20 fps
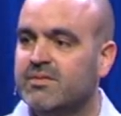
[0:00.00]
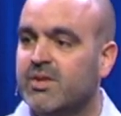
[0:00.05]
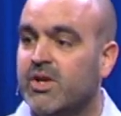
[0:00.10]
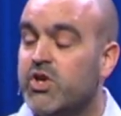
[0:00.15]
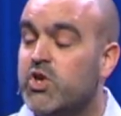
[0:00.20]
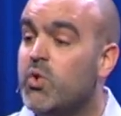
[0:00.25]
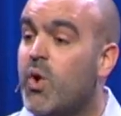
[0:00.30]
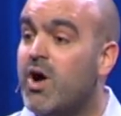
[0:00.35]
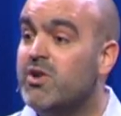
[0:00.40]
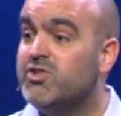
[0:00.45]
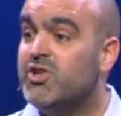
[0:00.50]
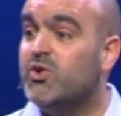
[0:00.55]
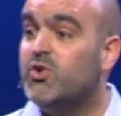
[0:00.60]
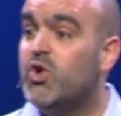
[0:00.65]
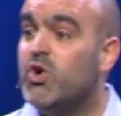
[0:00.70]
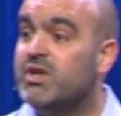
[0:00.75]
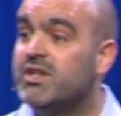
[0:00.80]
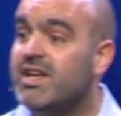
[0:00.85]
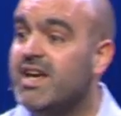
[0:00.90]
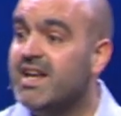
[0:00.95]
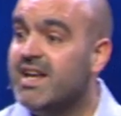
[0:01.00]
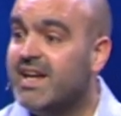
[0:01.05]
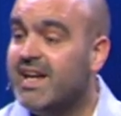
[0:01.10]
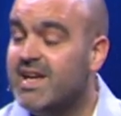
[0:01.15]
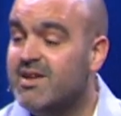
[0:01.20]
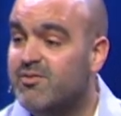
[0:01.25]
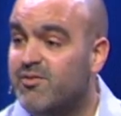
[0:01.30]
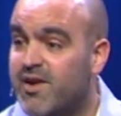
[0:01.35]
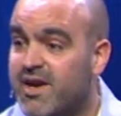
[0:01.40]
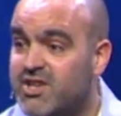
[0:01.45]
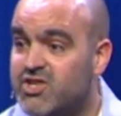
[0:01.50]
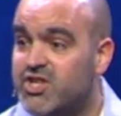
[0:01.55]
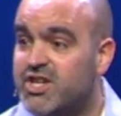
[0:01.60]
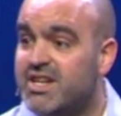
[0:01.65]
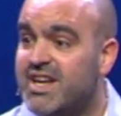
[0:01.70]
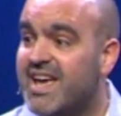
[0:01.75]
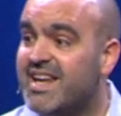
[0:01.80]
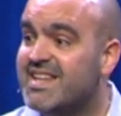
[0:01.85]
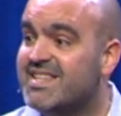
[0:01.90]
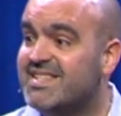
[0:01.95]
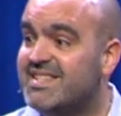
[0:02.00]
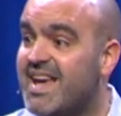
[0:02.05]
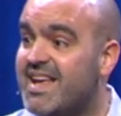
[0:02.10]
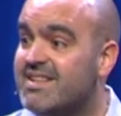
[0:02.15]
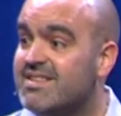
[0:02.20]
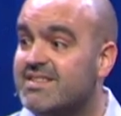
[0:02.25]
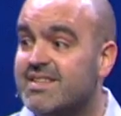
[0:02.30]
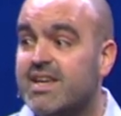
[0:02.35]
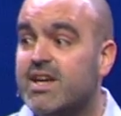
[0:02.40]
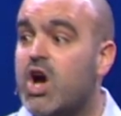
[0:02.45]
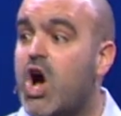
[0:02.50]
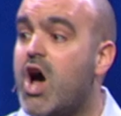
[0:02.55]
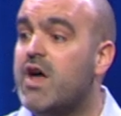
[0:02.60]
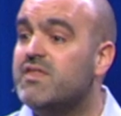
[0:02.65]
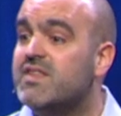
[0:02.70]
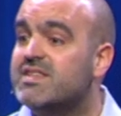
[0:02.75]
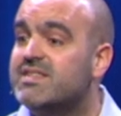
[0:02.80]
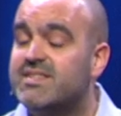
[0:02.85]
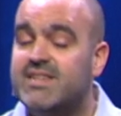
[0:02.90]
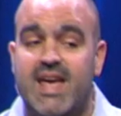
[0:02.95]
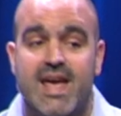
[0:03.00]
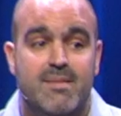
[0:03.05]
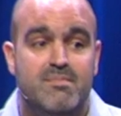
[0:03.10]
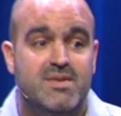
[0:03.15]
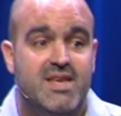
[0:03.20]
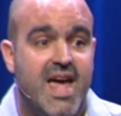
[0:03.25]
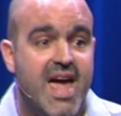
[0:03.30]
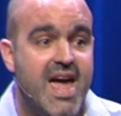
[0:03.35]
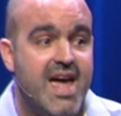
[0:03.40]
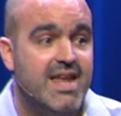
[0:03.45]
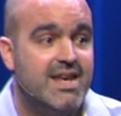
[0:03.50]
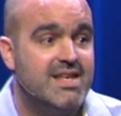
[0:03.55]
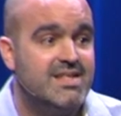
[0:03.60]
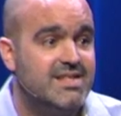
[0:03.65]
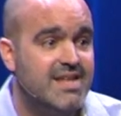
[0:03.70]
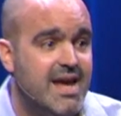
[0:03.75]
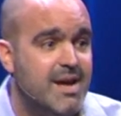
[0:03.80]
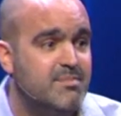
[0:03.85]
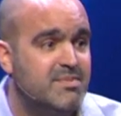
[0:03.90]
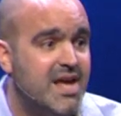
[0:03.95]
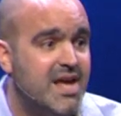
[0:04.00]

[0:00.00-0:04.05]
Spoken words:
You also couldn't get a conviction and a sentencing on the same day and the same